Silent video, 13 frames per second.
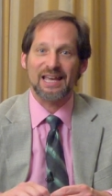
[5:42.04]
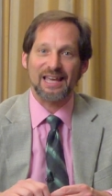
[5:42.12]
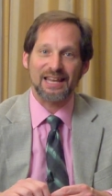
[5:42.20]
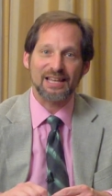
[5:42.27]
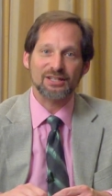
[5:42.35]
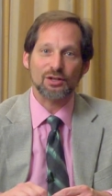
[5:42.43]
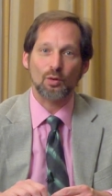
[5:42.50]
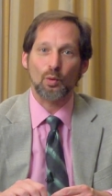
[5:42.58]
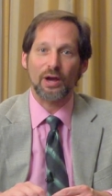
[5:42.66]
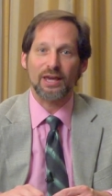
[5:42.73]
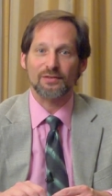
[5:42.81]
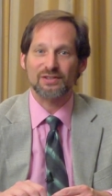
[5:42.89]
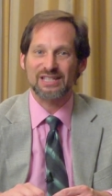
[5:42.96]
It is a
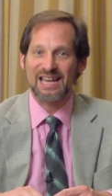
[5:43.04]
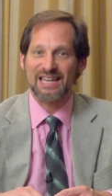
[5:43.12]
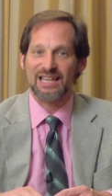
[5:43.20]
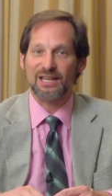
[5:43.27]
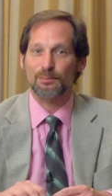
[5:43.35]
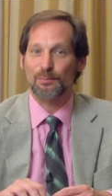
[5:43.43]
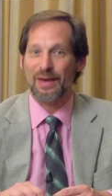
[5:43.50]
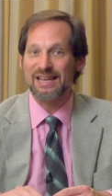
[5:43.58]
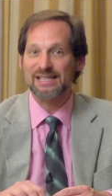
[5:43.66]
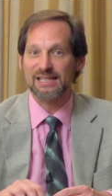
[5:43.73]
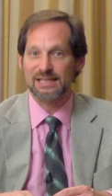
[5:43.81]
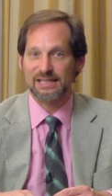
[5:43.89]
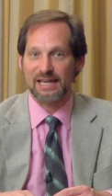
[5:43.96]
way of taking
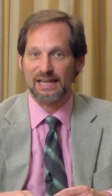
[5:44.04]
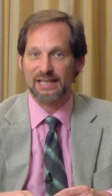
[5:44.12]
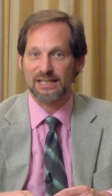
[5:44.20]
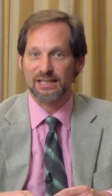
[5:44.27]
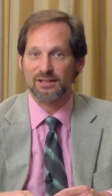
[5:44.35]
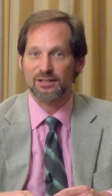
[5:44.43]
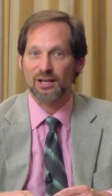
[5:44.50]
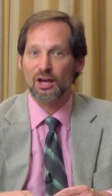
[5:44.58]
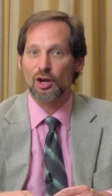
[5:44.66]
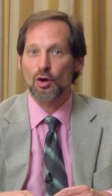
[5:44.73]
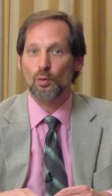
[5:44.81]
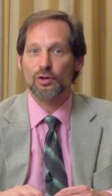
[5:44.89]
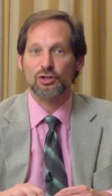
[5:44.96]
basic sciences,
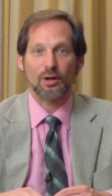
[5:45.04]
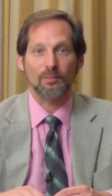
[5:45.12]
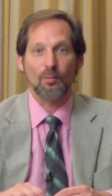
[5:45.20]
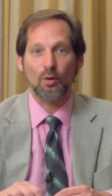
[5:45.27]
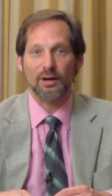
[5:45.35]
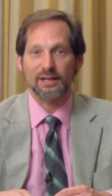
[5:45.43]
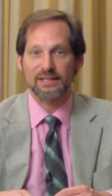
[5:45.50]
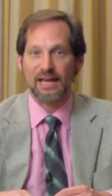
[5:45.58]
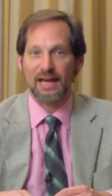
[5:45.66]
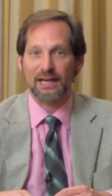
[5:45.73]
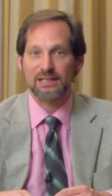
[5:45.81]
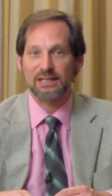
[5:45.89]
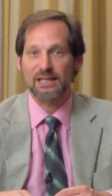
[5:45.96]
which are more
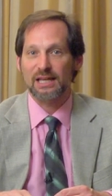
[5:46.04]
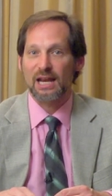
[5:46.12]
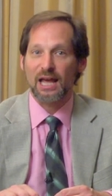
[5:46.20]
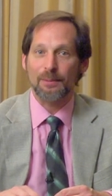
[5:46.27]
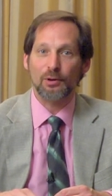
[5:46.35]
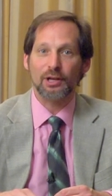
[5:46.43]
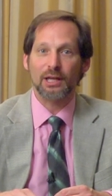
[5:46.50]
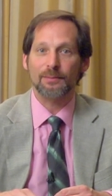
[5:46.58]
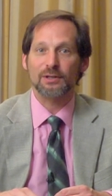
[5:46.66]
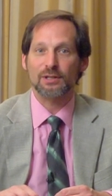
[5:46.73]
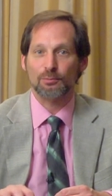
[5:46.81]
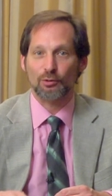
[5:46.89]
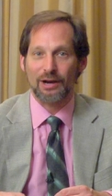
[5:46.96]
exact, and putting them
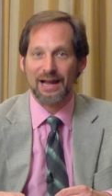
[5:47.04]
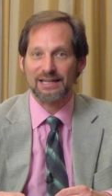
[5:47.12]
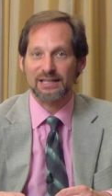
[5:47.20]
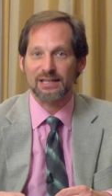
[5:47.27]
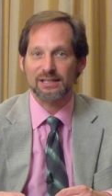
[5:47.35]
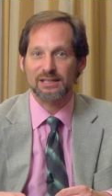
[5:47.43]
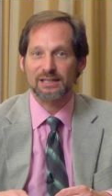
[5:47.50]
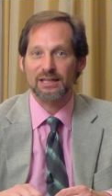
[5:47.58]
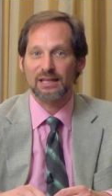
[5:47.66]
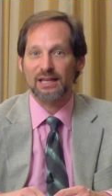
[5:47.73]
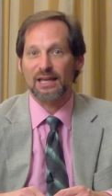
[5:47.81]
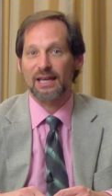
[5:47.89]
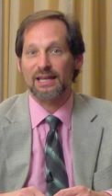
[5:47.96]
into practice
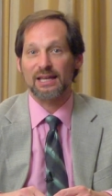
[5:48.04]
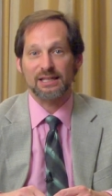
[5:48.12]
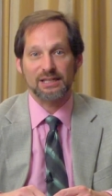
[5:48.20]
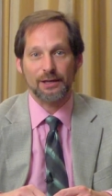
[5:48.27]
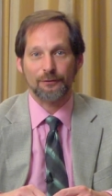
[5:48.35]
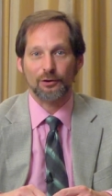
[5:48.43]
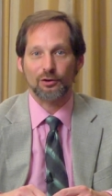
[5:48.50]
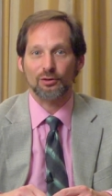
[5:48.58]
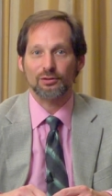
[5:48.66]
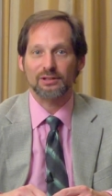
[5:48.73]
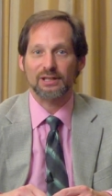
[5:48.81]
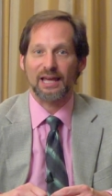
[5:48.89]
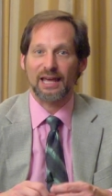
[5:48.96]
in a
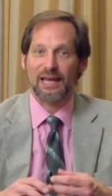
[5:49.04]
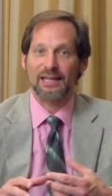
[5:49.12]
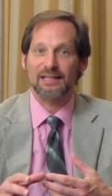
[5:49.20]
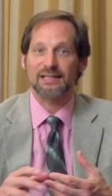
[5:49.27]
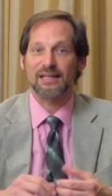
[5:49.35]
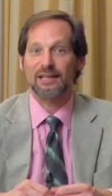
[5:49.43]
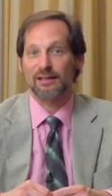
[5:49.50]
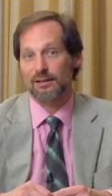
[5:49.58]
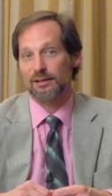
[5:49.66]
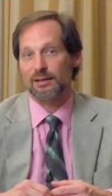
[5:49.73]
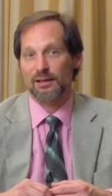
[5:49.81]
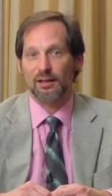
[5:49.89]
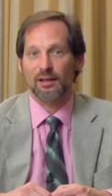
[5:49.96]
difficult and
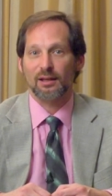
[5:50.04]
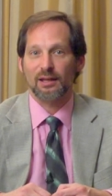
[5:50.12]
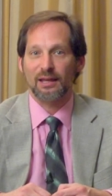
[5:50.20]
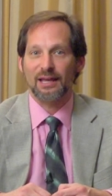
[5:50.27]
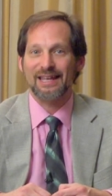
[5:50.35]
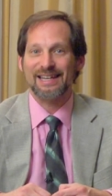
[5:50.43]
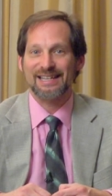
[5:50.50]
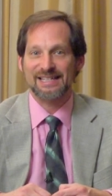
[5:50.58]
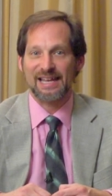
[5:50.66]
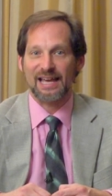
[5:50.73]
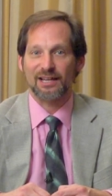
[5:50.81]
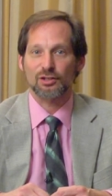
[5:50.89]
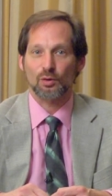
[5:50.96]

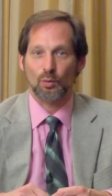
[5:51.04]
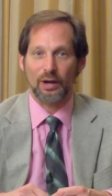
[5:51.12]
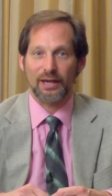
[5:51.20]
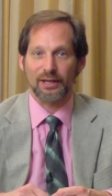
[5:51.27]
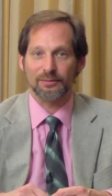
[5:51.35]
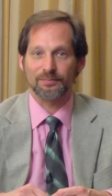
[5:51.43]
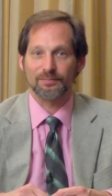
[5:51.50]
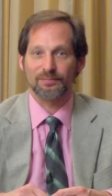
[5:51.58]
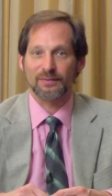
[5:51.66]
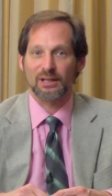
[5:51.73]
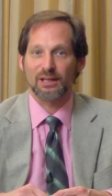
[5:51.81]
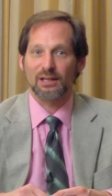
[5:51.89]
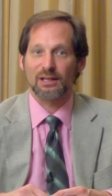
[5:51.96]
inexact way.
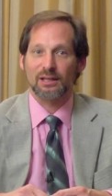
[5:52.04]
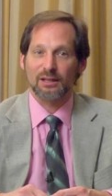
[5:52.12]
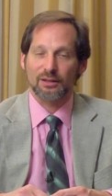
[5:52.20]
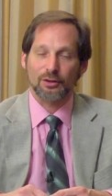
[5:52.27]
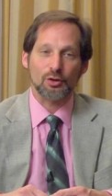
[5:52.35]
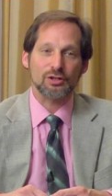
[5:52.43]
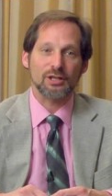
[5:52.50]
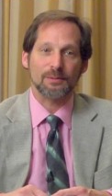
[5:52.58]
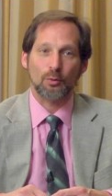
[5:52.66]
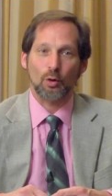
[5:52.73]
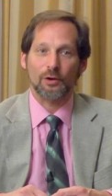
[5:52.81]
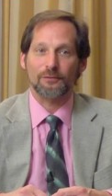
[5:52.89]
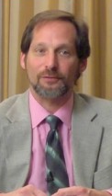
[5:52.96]
Those are the
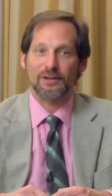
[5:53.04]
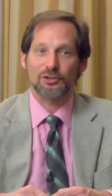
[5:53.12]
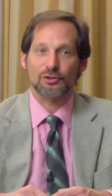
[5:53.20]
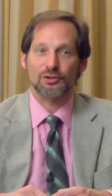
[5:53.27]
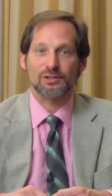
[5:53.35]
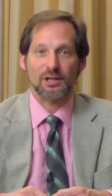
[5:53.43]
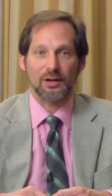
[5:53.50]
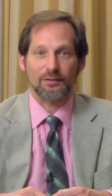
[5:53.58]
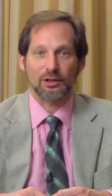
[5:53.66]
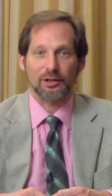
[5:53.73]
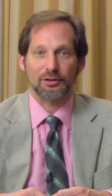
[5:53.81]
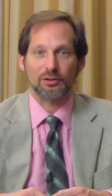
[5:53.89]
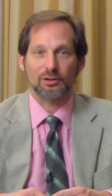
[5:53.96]
important features of a
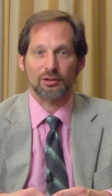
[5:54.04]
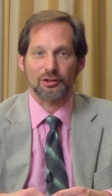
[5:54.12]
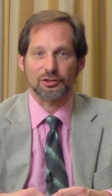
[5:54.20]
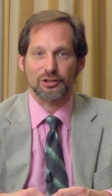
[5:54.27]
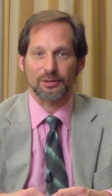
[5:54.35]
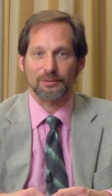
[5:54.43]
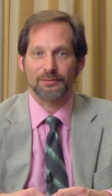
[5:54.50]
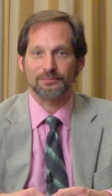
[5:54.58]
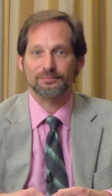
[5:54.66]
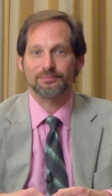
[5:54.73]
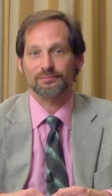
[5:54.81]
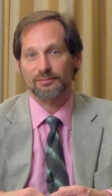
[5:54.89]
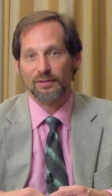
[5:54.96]
clinical clerkship.
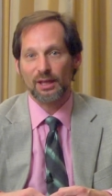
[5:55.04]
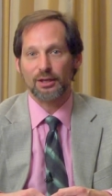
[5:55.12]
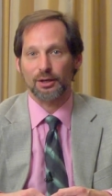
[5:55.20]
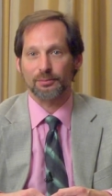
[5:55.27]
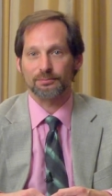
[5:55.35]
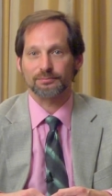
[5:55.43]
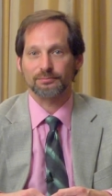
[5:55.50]
Thank you.